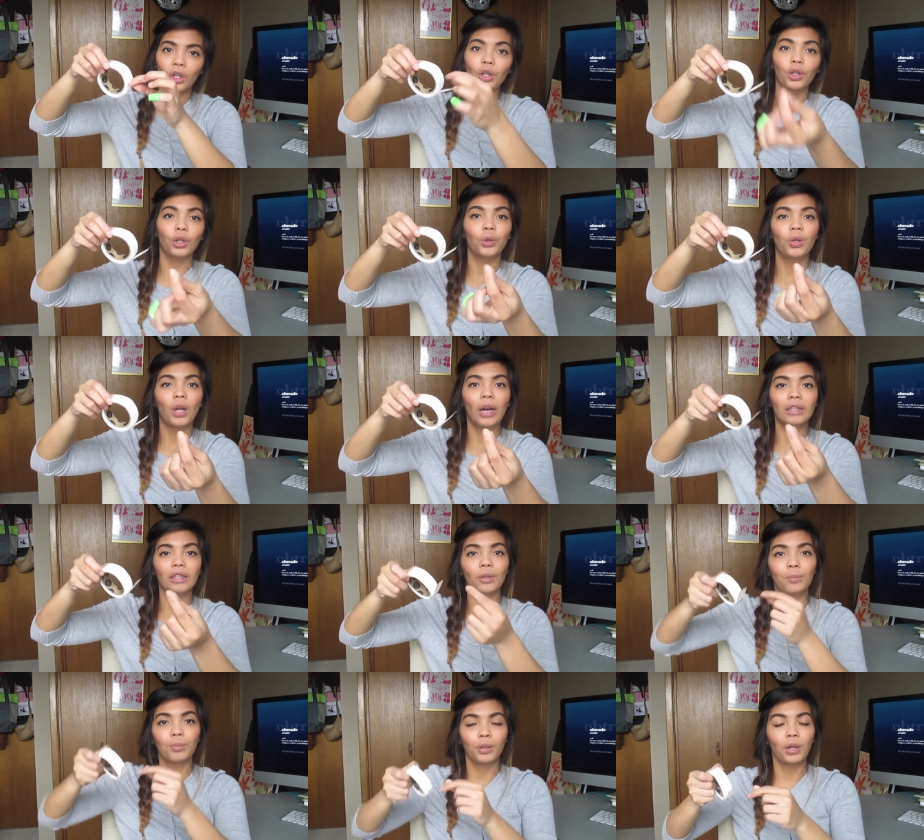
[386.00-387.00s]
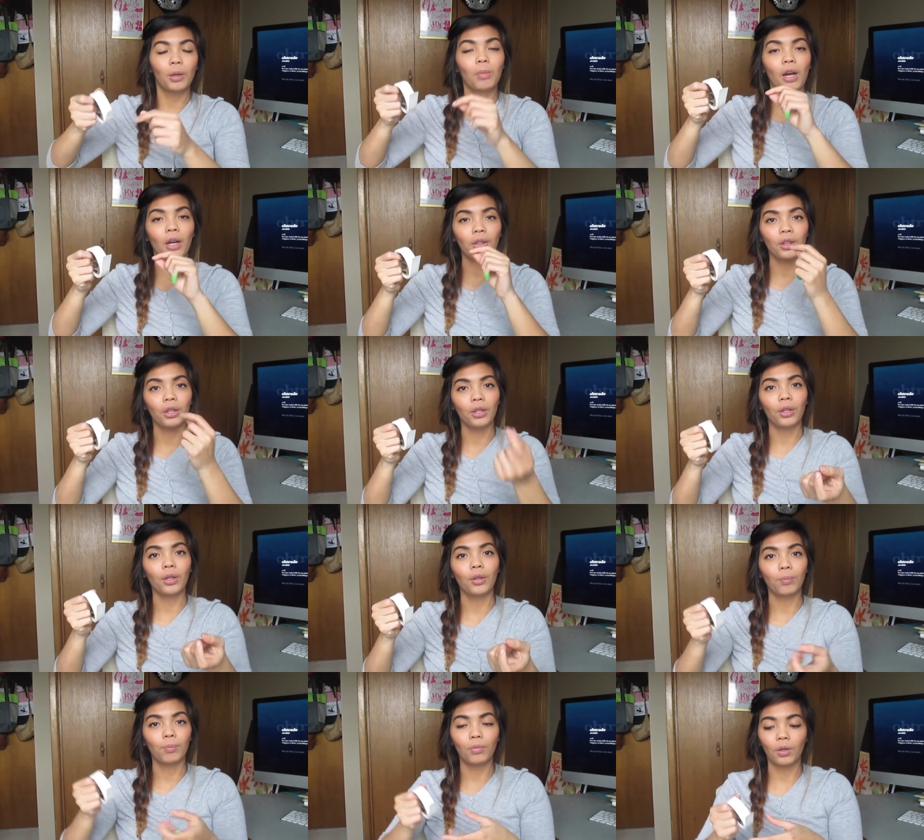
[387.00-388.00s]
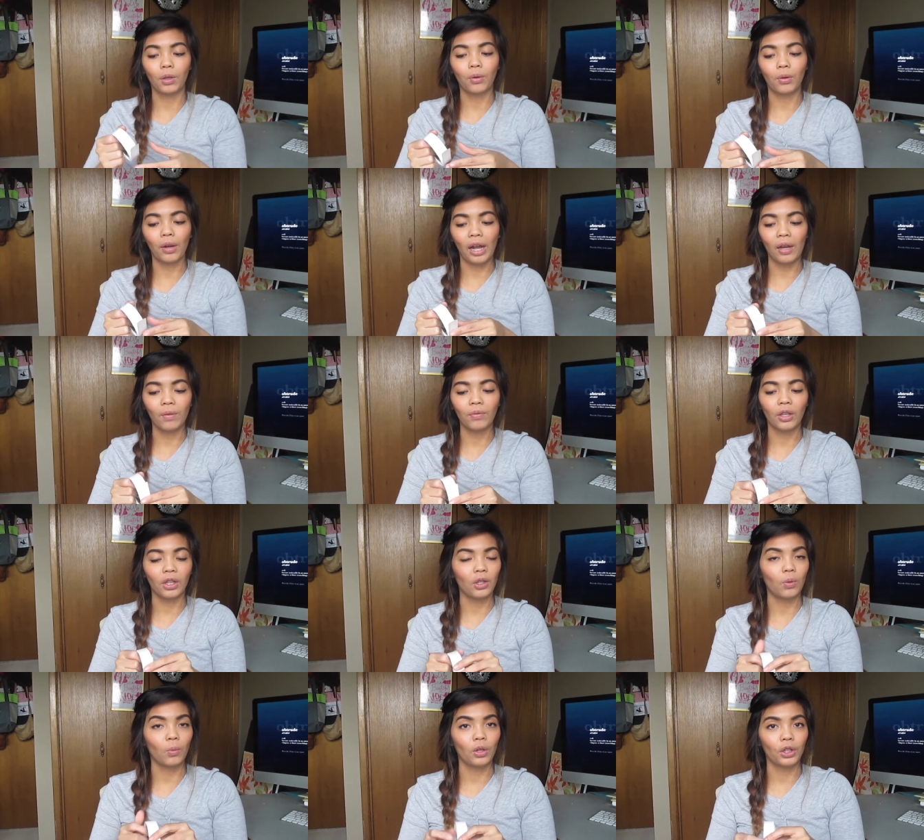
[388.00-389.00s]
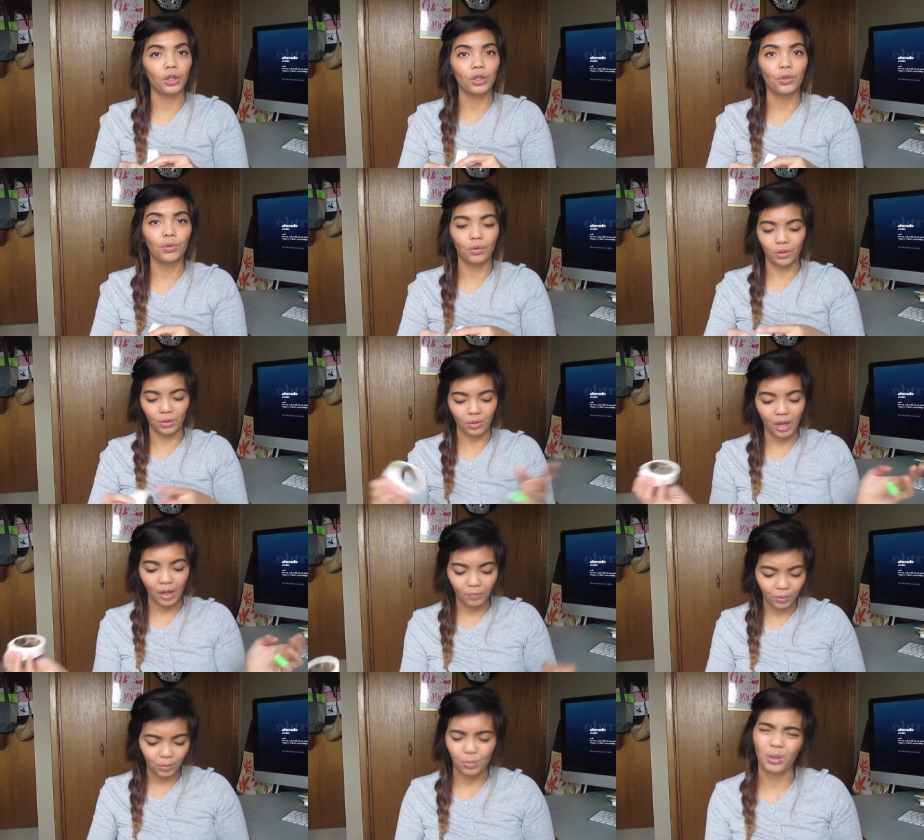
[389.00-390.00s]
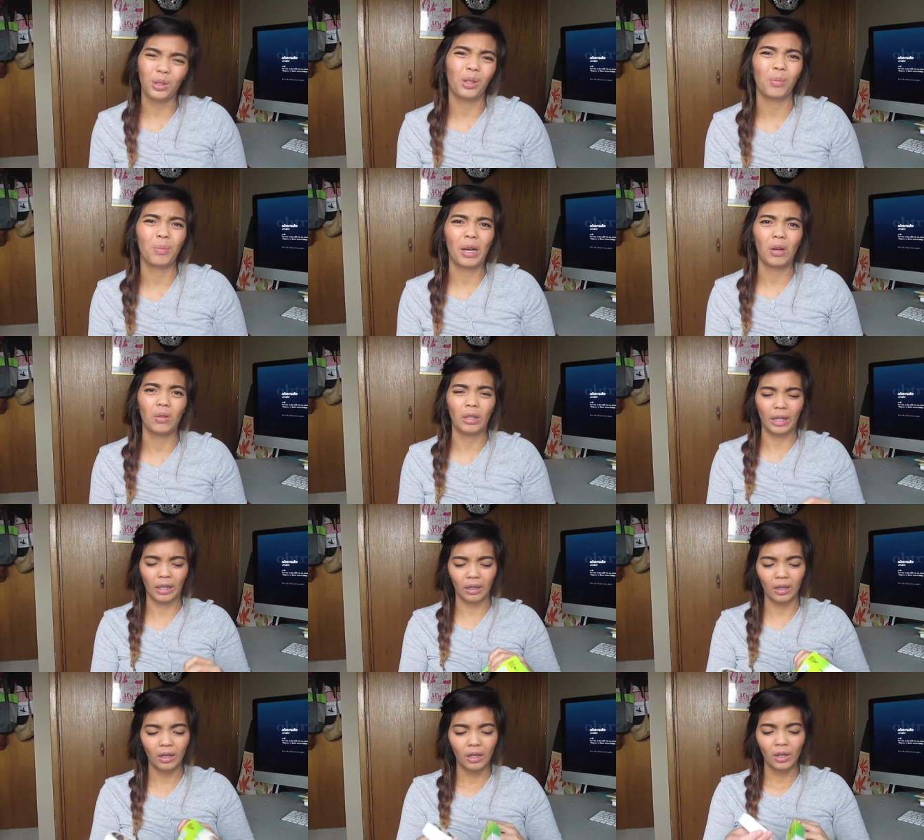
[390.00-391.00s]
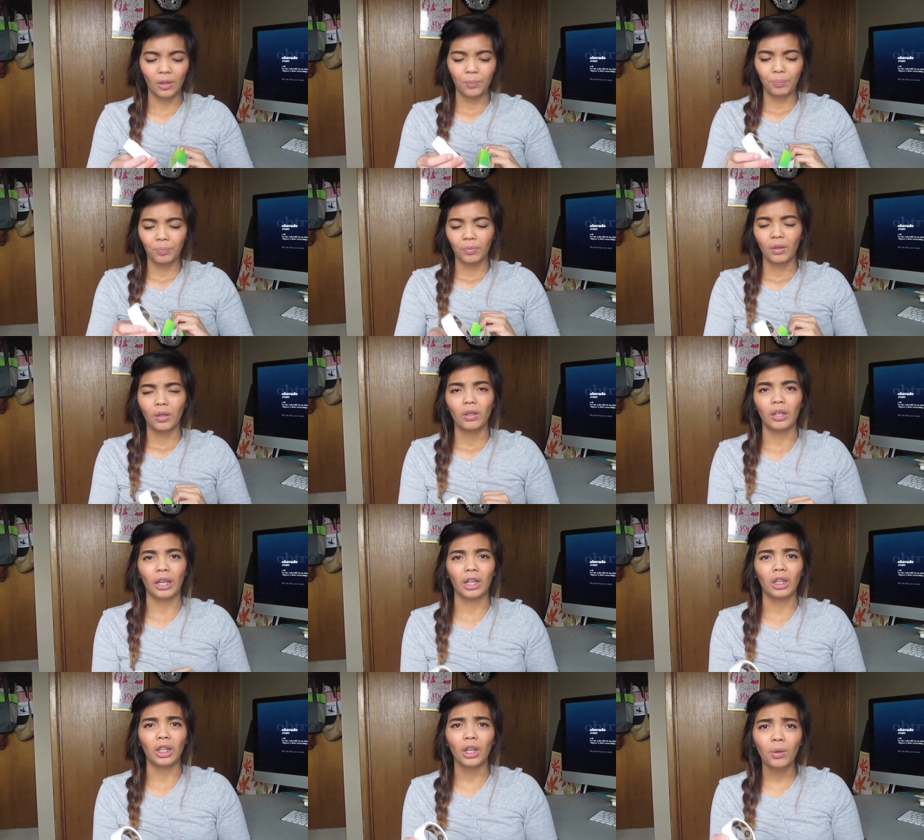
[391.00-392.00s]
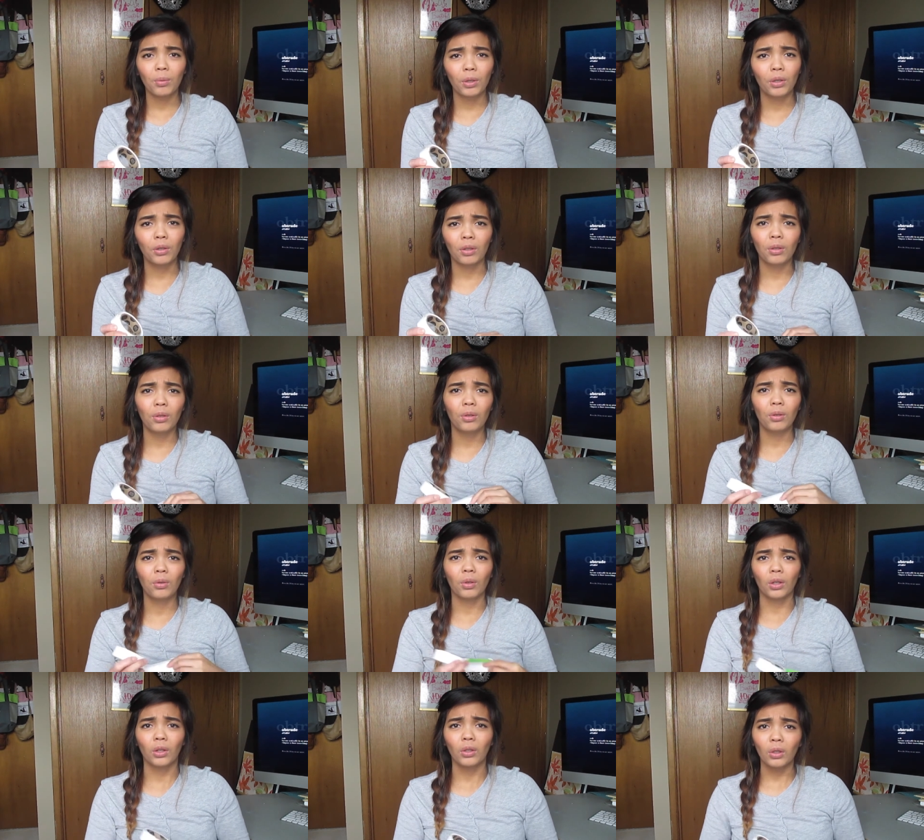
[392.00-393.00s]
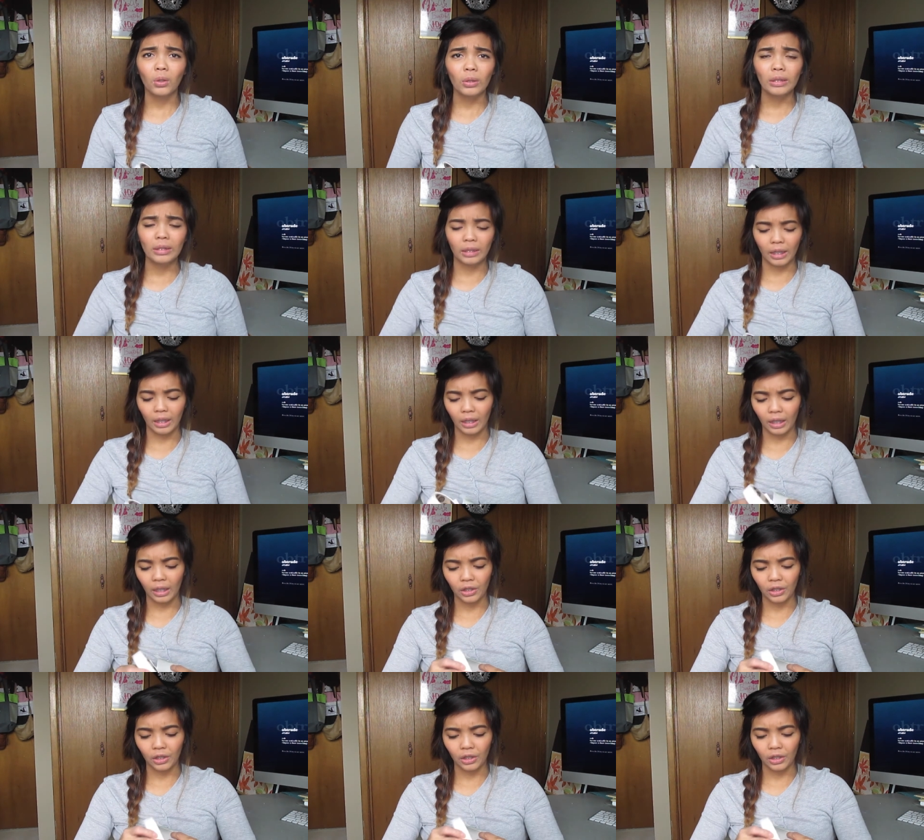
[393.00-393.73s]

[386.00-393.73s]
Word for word: glue dots and put them on the, the craft that you want to do and you don't have to worry about like like liquid glue or glue stick.